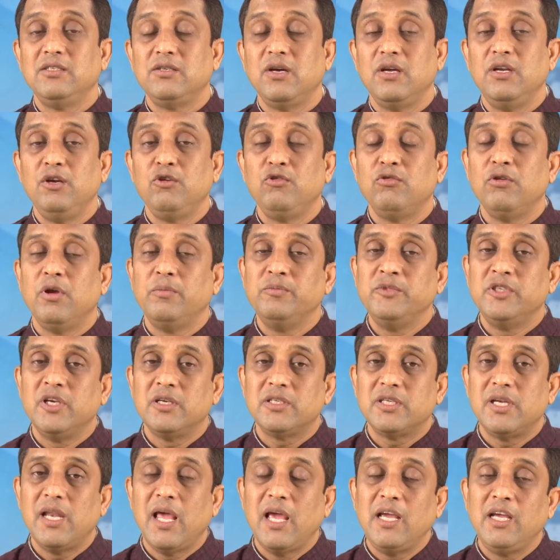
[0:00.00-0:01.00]
curriculum,
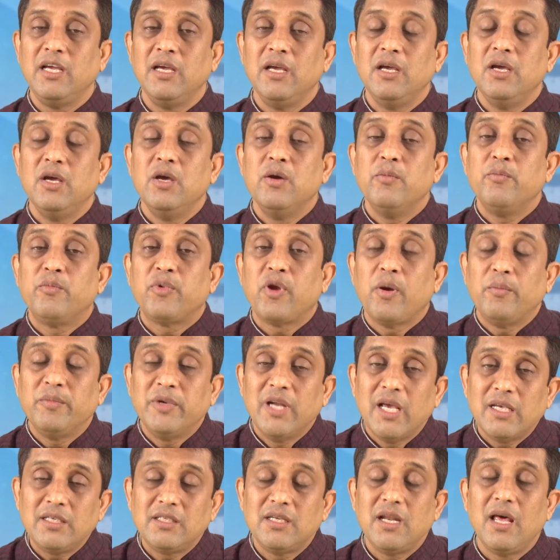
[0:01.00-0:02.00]
just like from
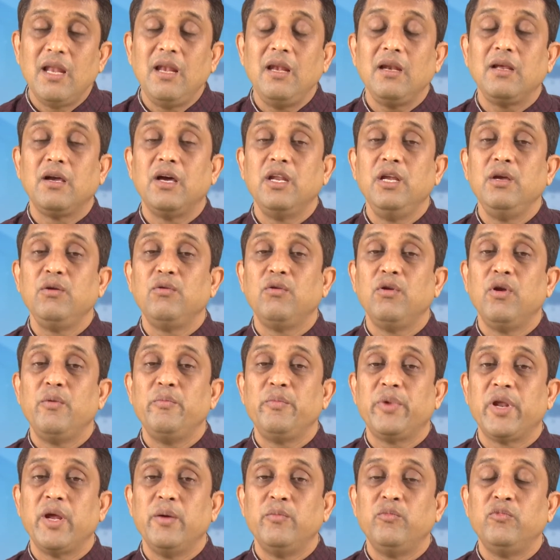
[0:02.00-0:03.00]
national curriculum
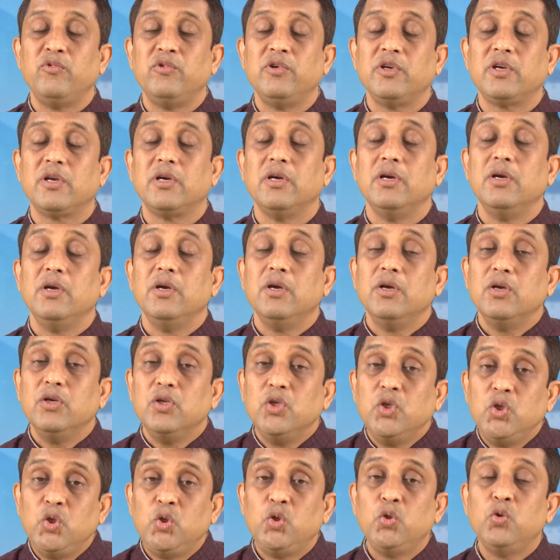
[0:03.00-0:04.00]
framework
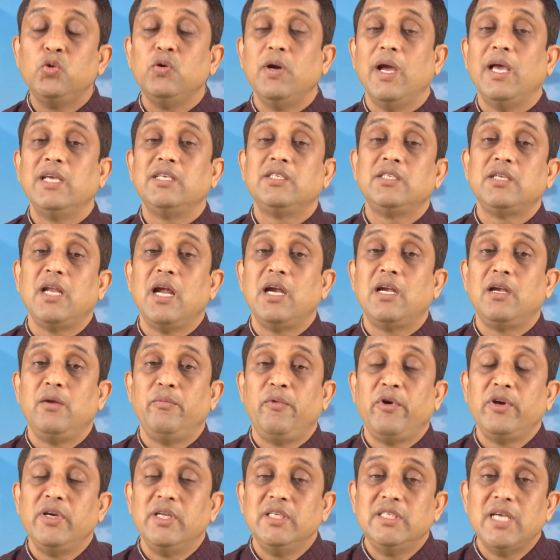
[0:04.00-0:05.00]
to a state,
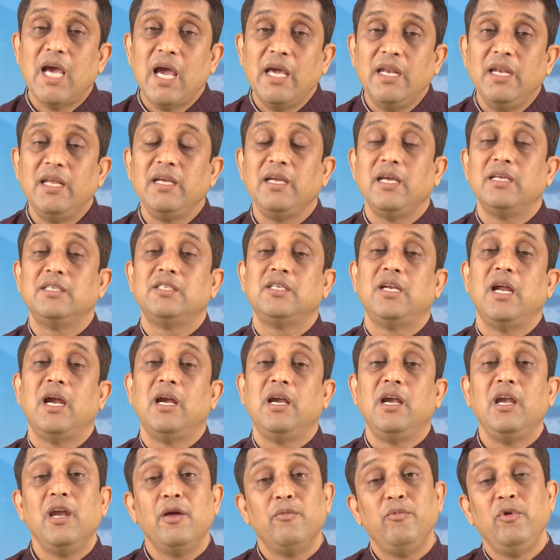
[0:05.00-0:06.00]
for designing a
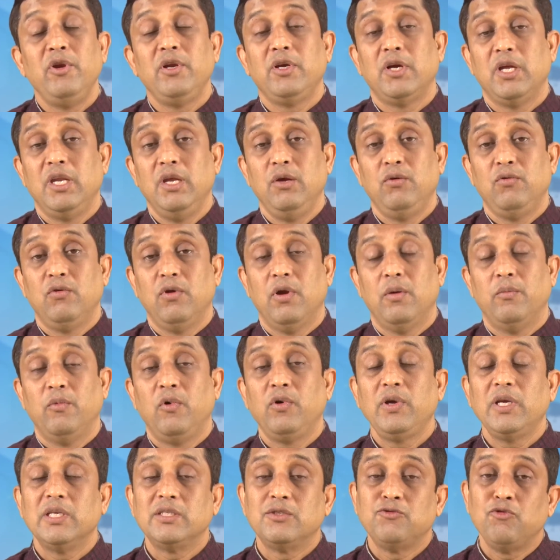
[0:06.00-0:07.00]
state level curriculum.
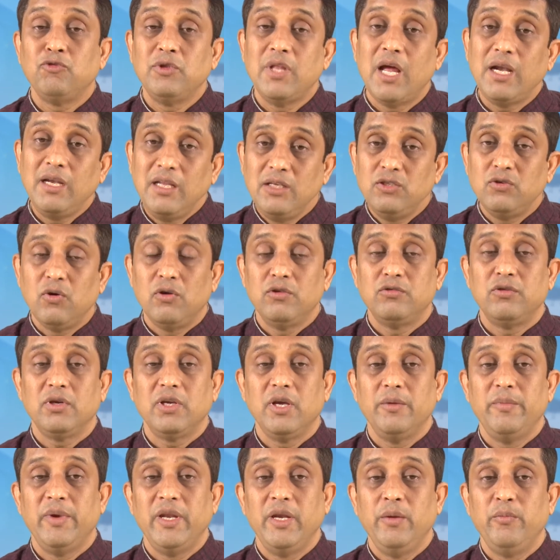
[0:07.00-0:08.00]
Okay, so that is also
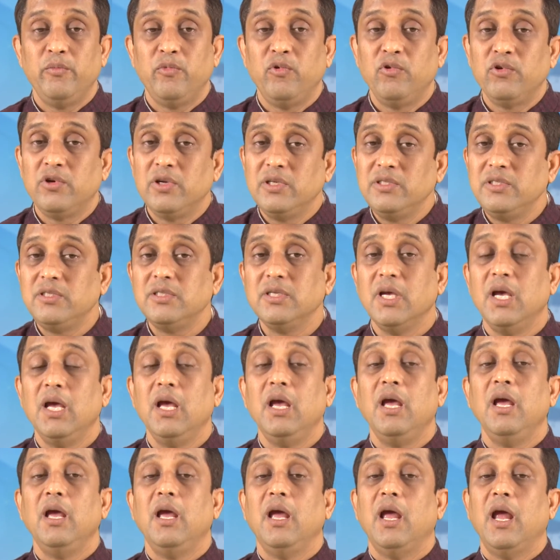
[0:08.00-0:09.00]
given importance.
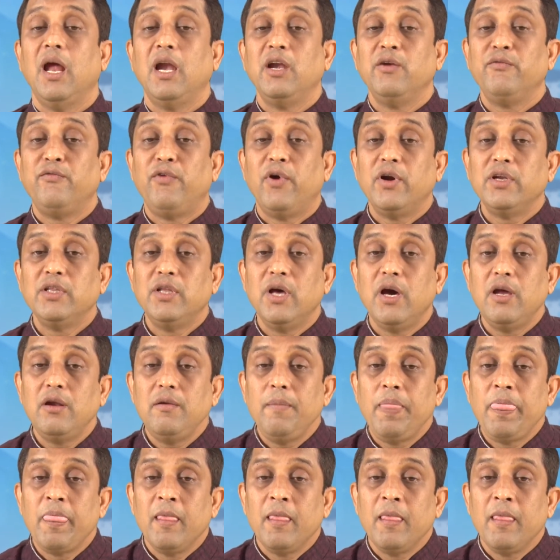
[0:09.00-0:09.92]
And further,